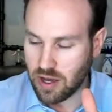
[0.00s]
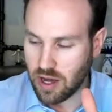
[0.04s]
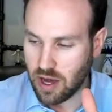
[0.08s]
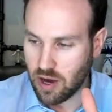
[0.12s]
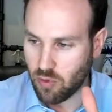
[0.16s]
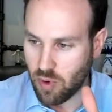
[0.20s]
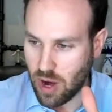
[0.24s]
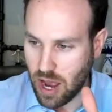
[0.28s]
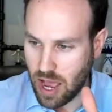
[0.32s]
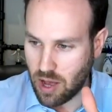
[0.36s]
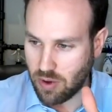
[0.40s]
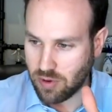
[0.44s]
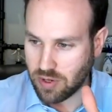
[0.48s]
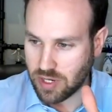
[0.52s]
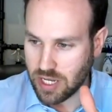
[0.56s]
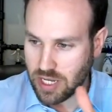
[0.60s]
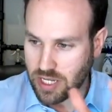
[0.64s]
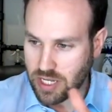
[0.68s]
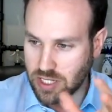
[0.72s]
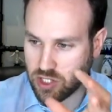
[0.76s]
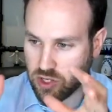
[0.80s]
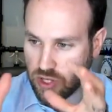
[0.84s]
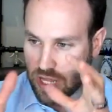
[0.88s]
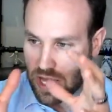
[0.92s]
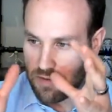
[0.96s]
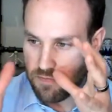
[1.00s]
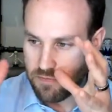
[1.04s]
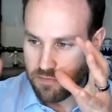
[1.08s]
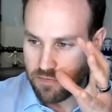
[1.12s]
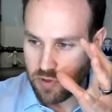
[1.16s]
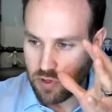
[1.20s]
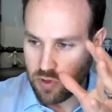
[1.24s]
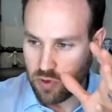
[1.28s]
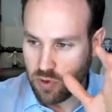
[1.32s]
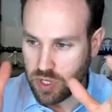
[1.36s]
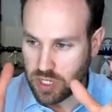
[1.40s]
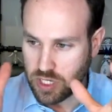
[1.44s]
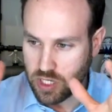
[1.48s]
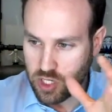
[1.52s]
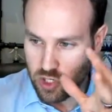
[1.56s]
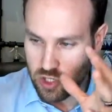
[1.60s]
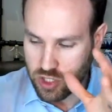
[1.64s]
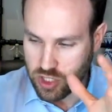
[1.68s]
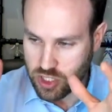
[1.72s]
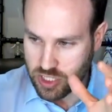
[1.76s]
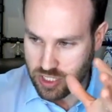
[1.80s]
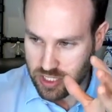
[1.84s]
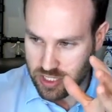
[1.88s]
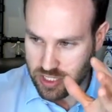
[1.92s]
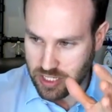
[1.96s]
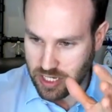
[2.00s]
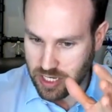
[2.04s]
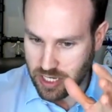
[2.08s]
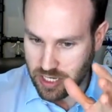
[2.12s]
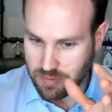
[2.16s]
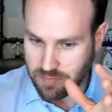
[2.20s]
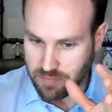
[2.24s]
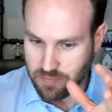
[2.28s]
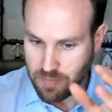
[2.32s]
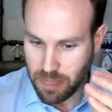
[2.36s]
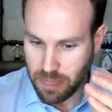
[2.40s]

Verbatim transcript: around it. So that fluid cushions it.